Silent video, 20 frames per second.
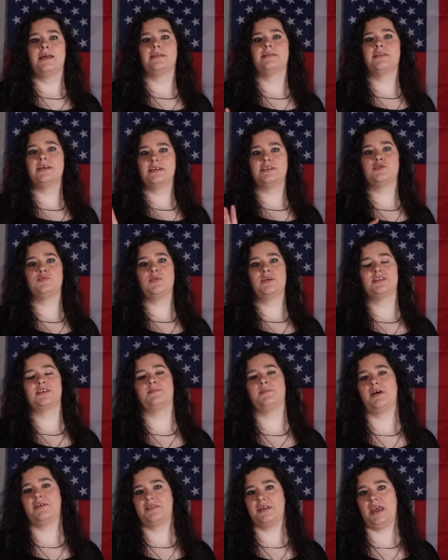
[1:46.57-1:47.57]
this was
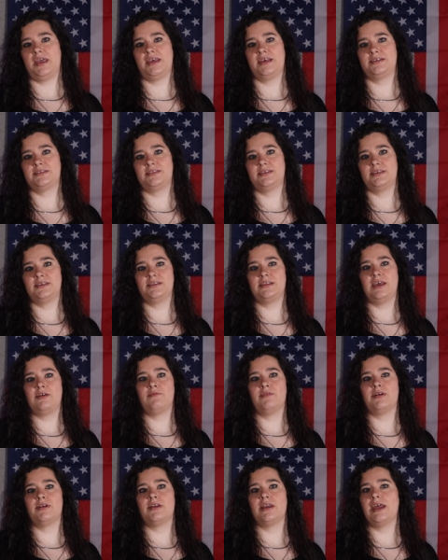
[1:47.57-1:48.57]
about the AKC, they
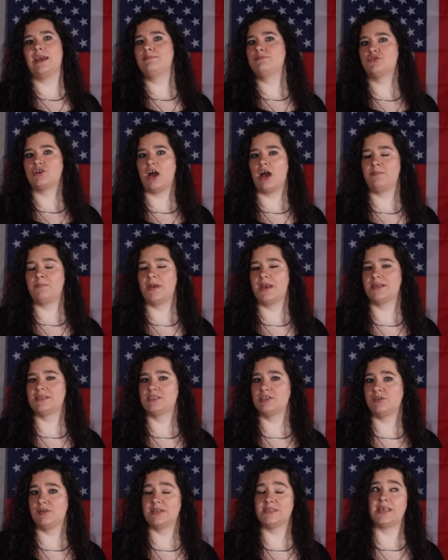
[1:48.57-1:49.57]
were name dropping
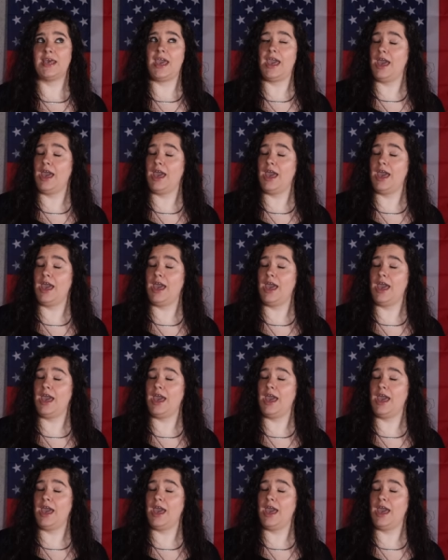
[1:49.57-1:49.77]
Cirrus